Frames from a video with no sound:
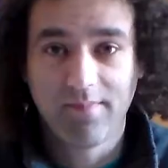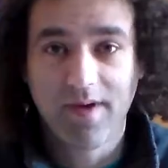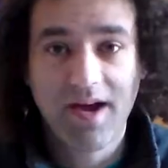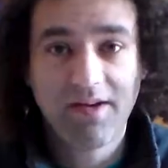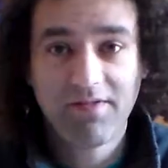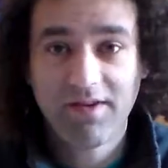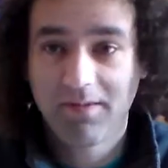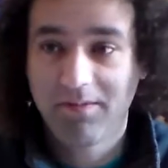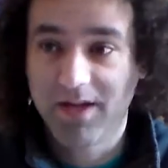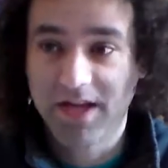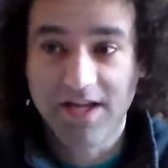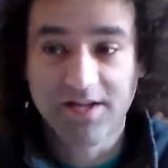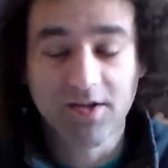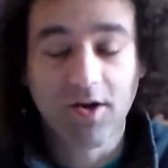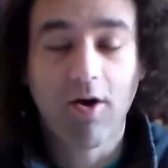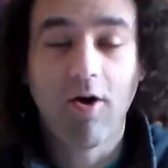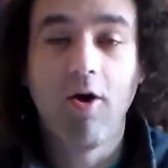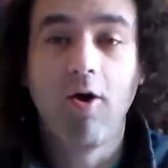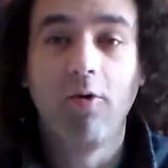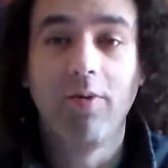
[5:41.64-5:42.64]
my family has
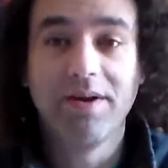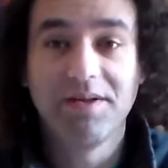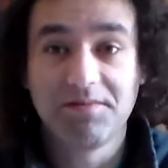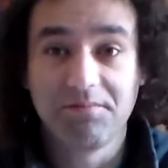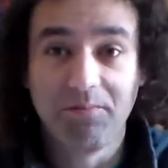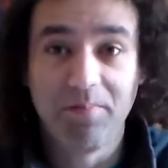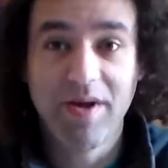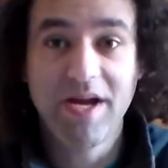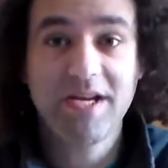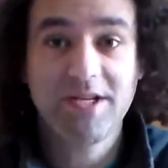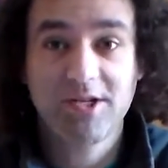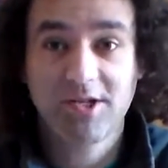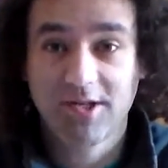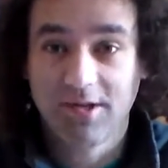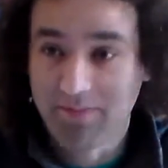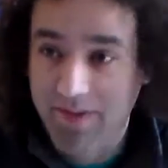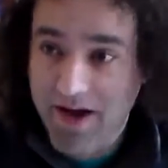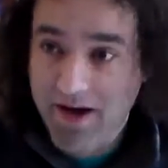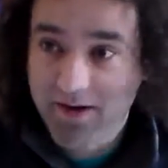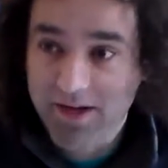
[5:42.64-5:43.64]
always
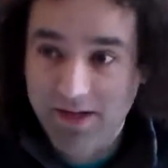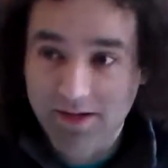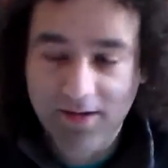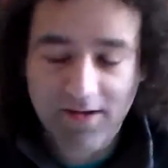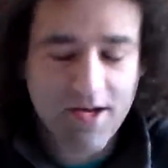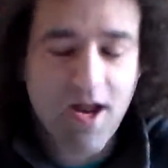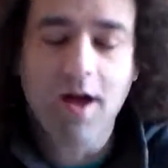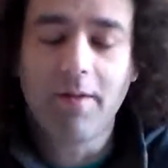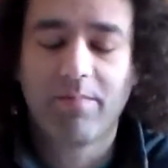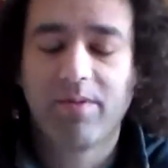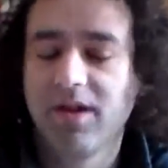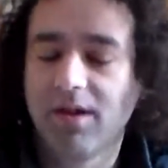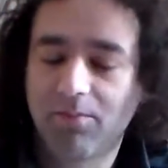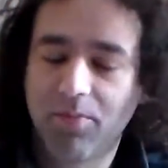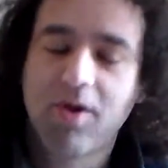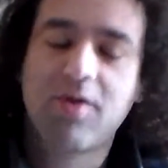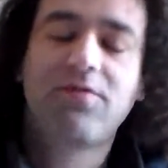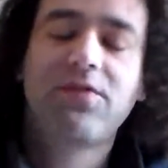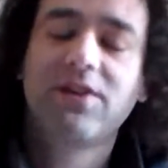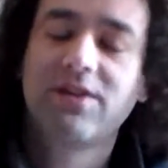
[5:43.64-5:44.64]
bitched about it not being
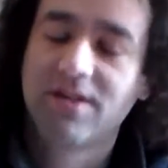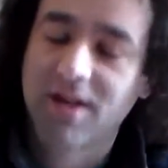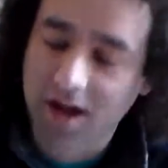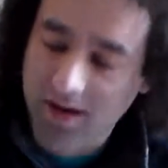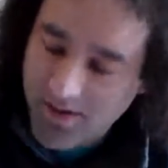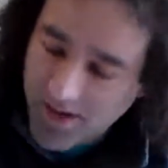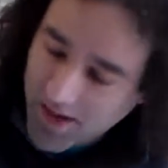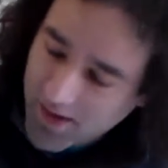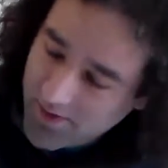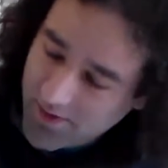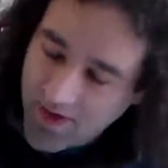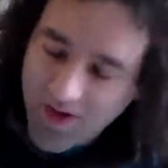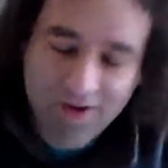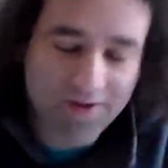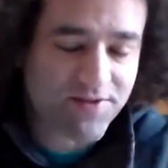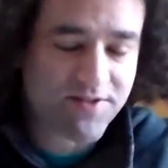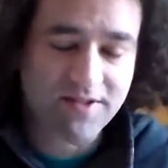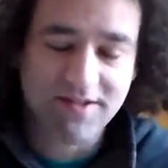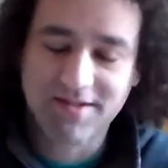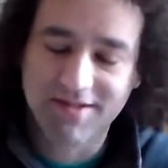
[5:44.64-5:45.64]
perfect.
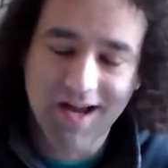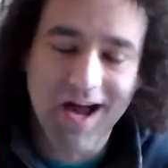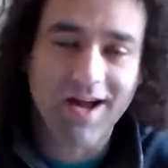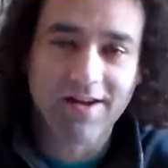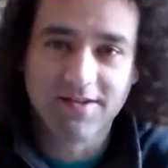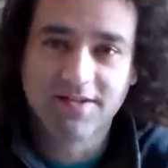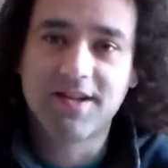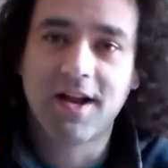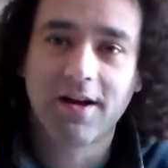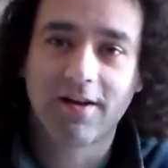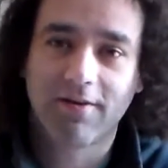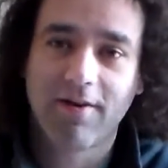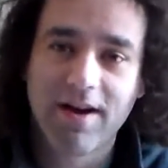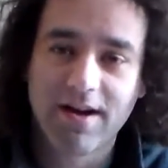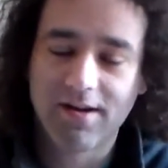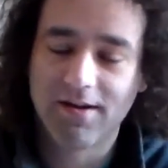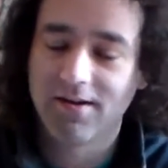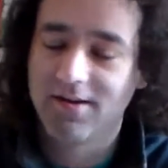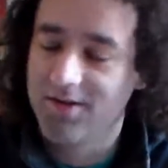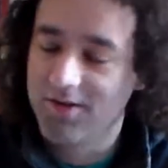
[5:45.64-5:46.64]
It's not
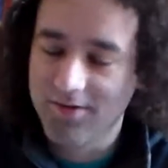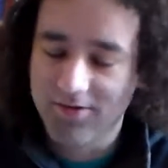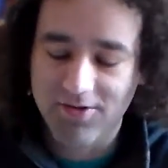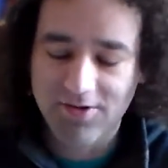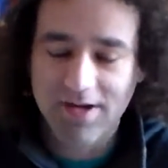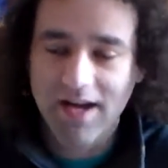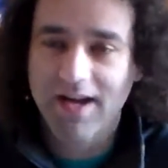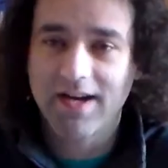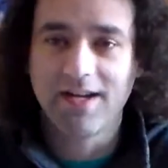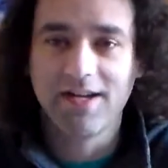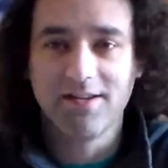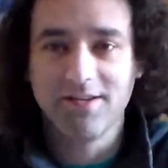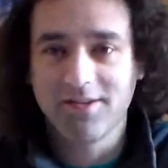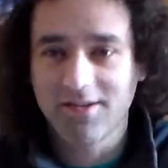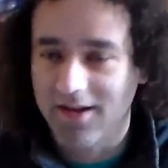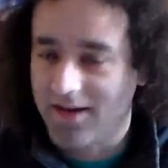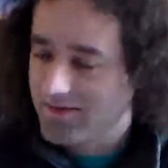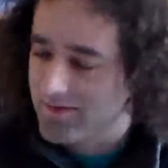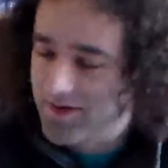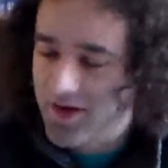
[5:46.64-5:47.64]
great. You gotta
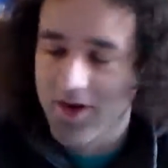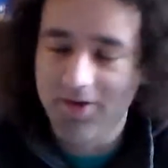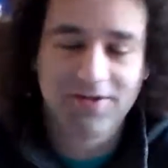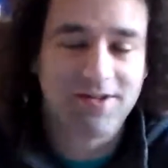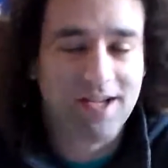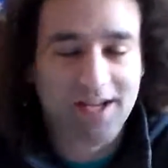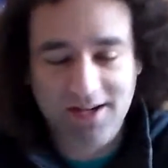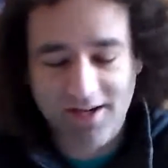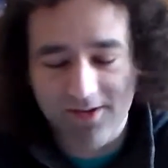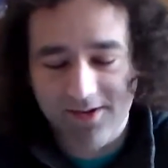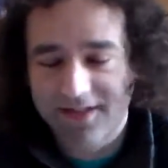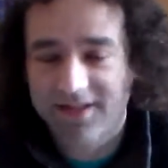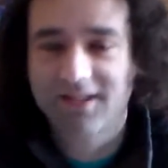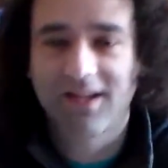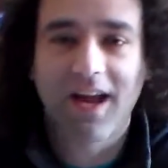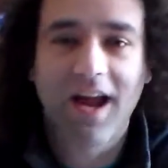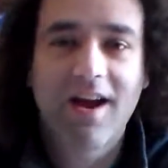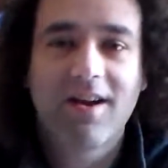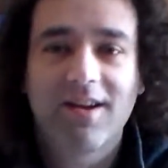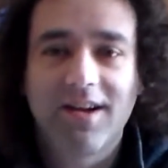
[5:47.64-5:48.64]
go get
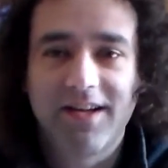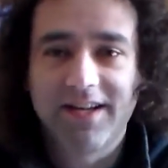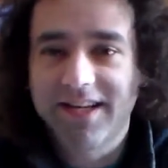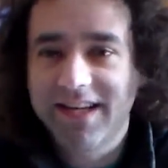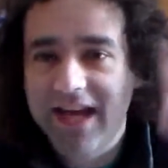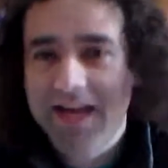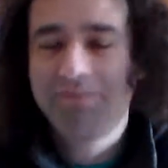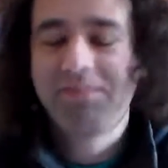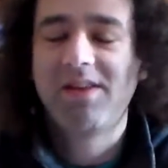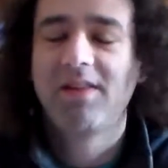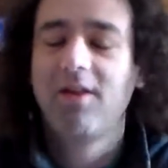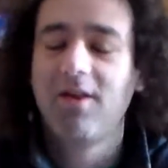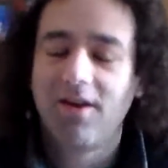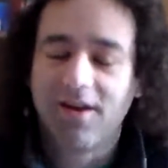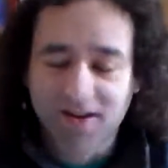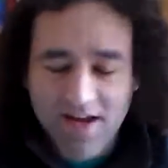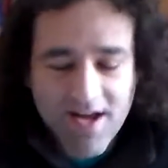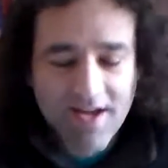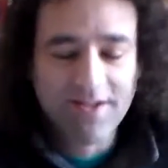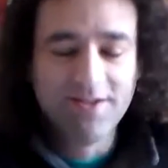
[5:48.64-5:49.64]
the haircut. It can't be
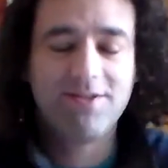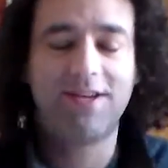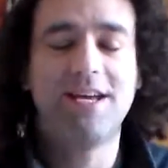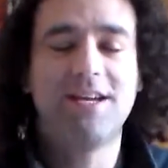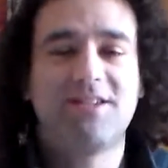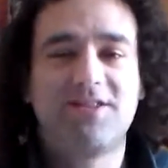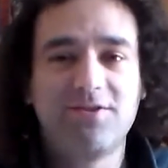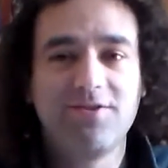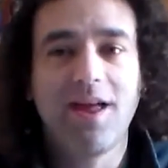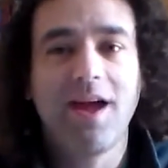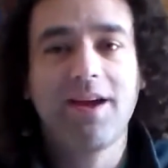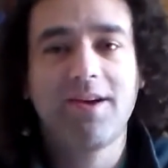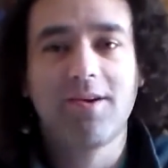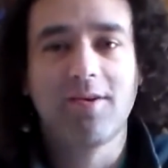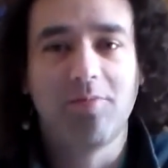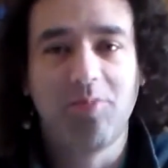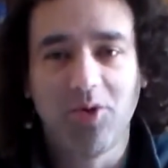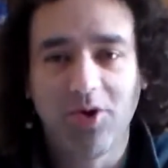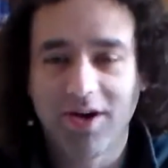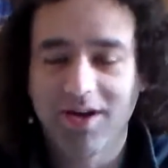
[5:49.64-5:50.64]
long. You can't do that.
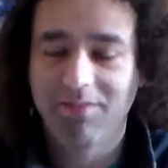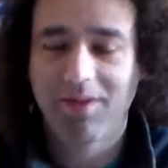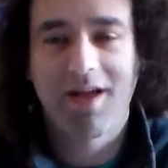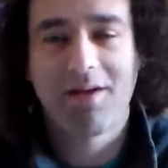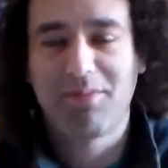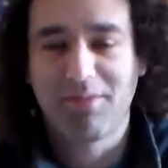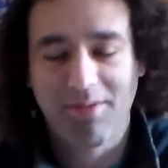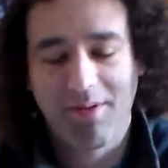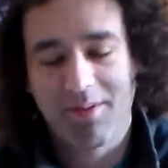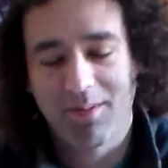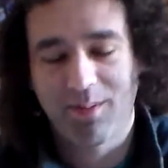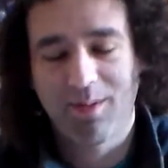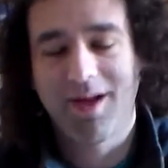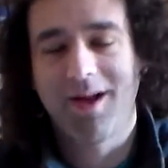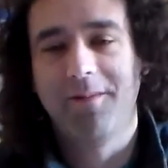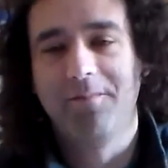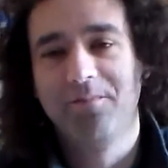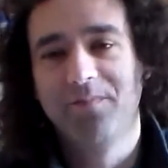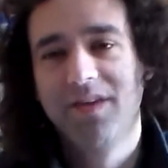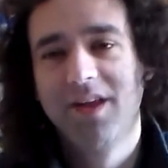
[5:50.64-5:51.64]
You're a boy. Blah blah blah
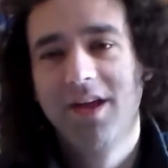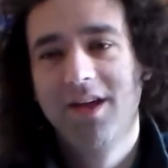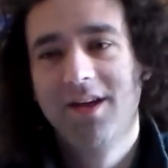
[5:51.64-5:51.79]
blah.